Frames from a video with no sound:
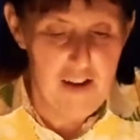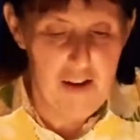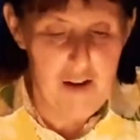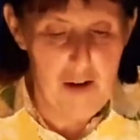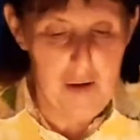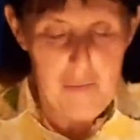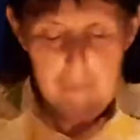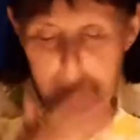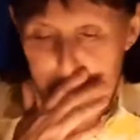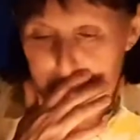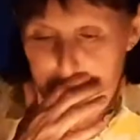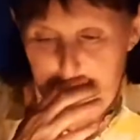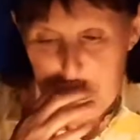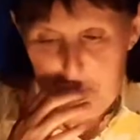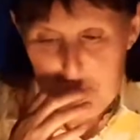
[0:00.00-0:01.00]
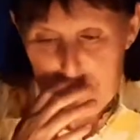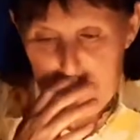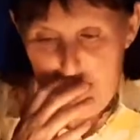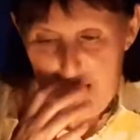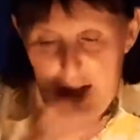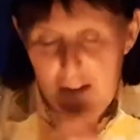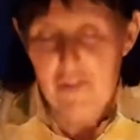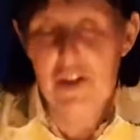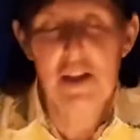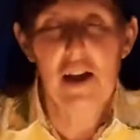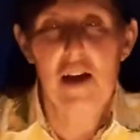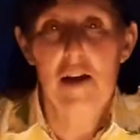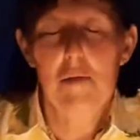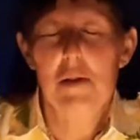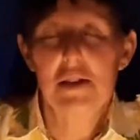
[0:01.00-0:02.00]
Um, and every
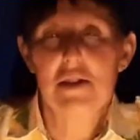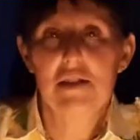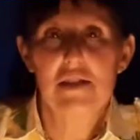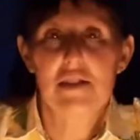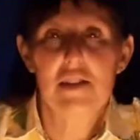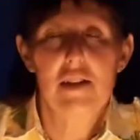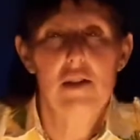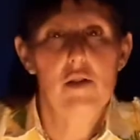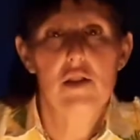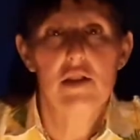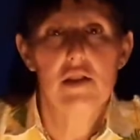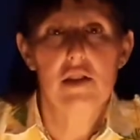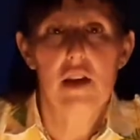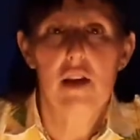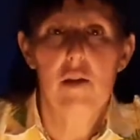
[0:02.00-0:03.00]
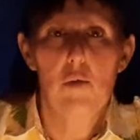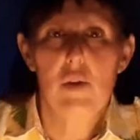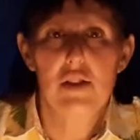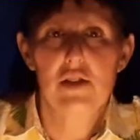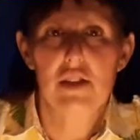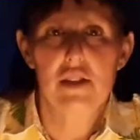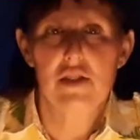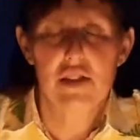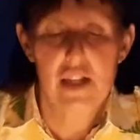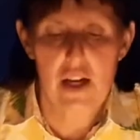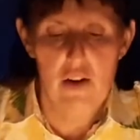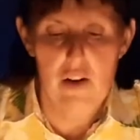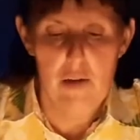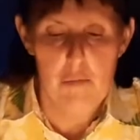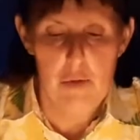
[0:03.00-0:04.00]
time it's, you could say it wasn't as
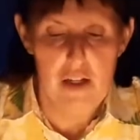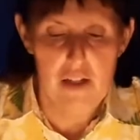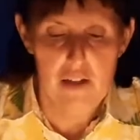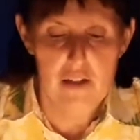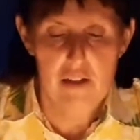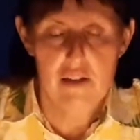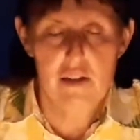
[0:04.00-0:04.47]
scary, but